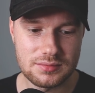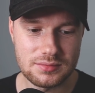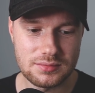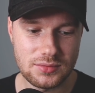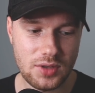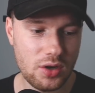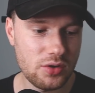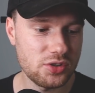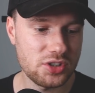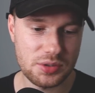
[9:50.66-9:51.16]

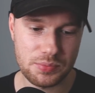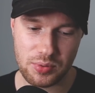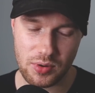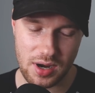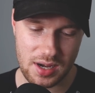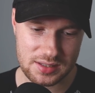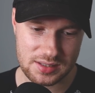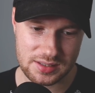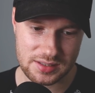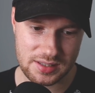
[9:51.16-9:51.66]
no
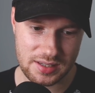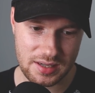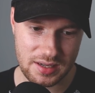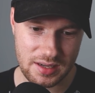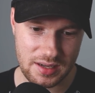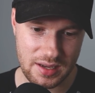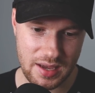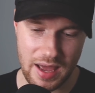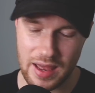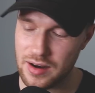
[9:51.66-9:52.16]
surprises
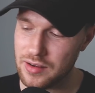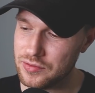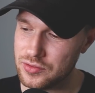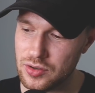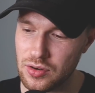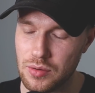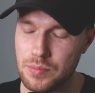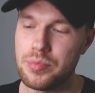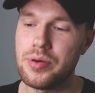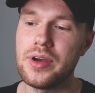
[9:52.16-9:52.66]
here. And I've
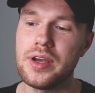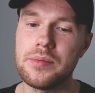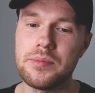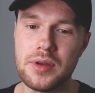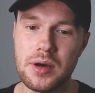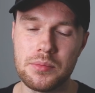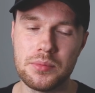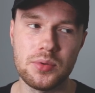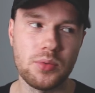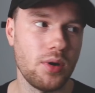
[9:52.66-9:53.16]
not put him
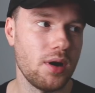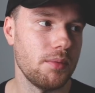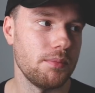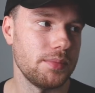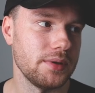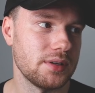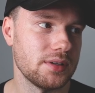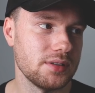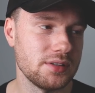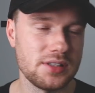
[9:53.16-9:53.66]
number 1
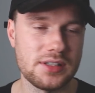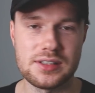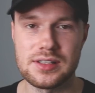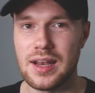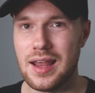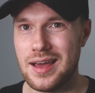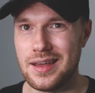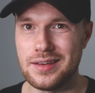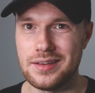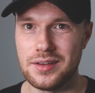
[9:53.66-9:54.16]
because it's
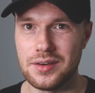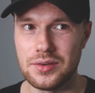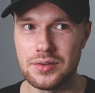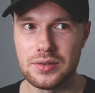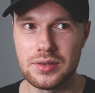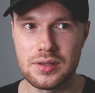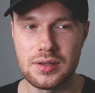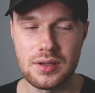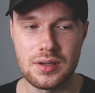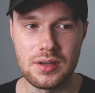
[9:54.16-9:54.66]
Lando.
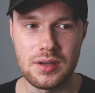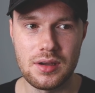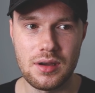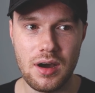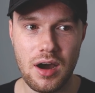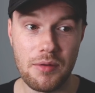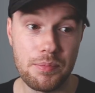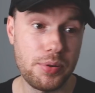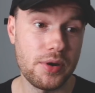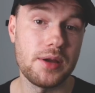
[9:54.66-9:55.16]

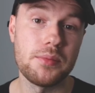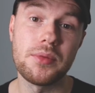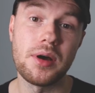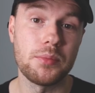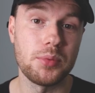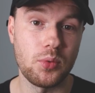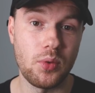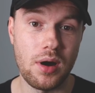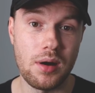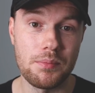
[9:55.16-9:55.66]
I put him
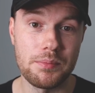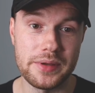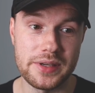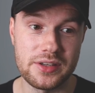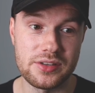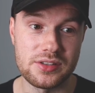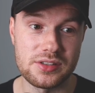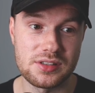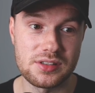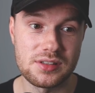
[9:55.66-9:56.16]
number 1
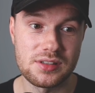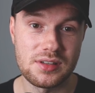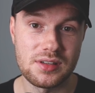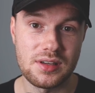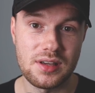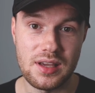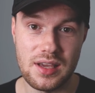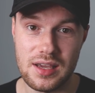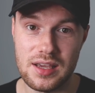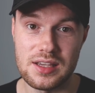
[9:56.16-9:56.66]
because
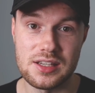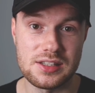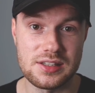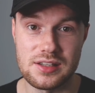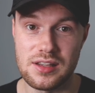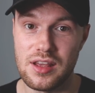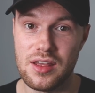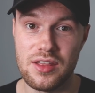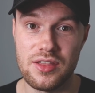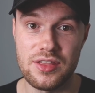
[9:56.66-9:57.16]
it
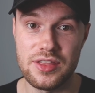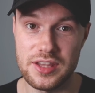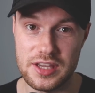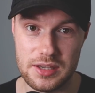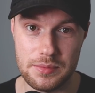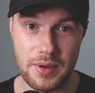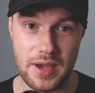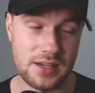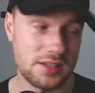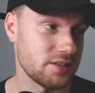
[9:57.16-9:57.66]
is
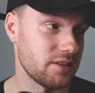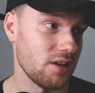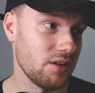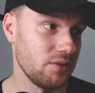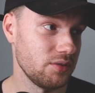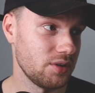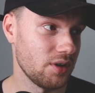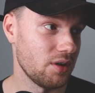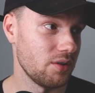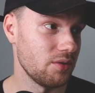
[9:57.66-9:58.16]
the best
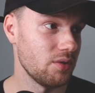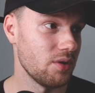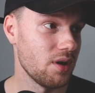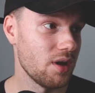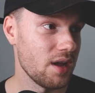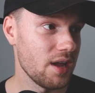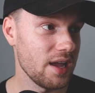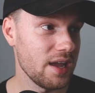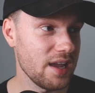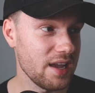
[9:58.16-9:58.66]
logo.
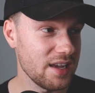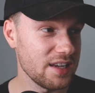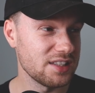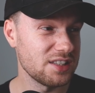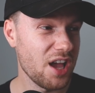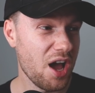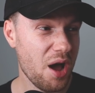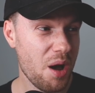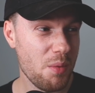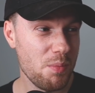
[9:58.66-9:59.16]
It
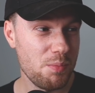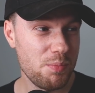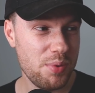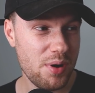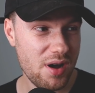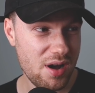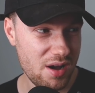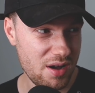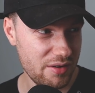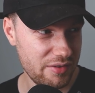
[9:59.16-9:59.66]
is
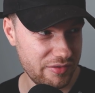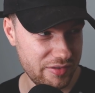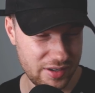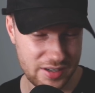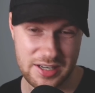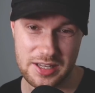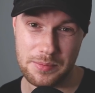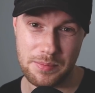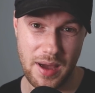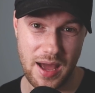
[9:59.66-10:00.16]

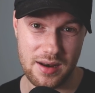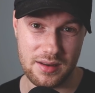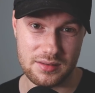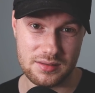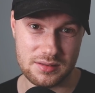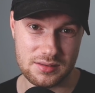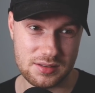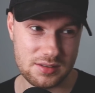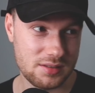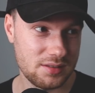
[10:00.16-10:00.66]
perfectly
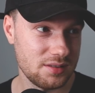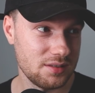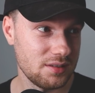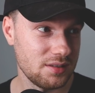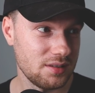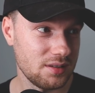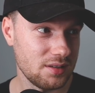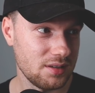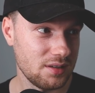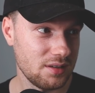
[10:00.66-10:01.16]
balanced.
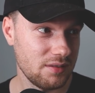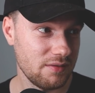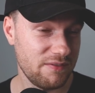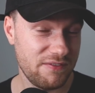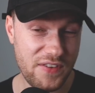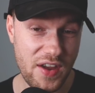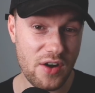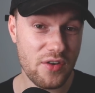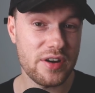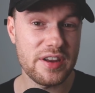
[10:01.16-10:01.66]

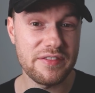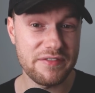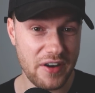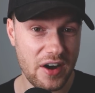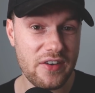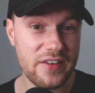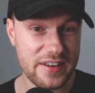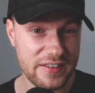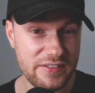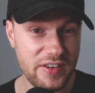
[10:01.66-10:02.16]
Very,
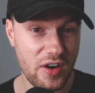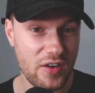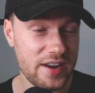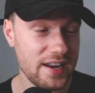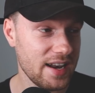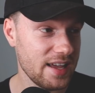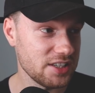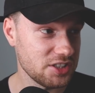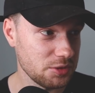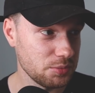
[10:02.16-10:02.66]
very, very
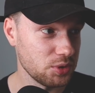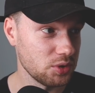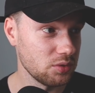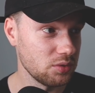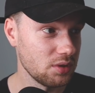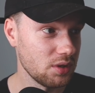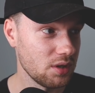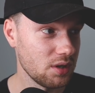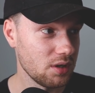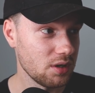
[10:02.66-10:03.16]
legible.